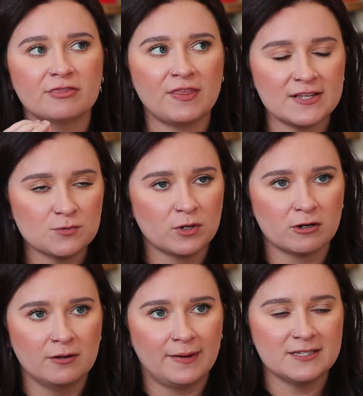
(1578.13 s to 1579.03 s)
That's what it
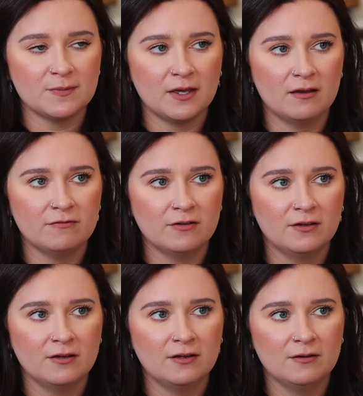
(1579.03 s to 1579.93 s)
reminds me of,
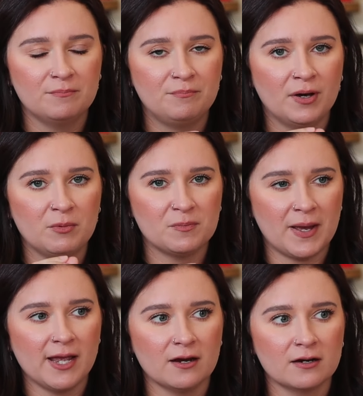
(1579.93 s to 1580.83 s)
but with
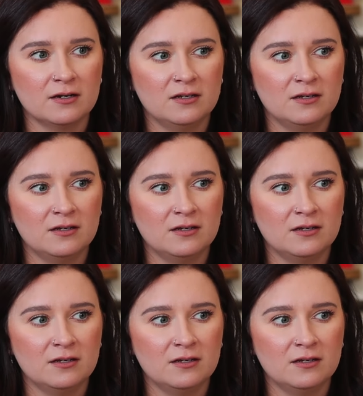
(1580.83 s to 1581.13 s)
pear.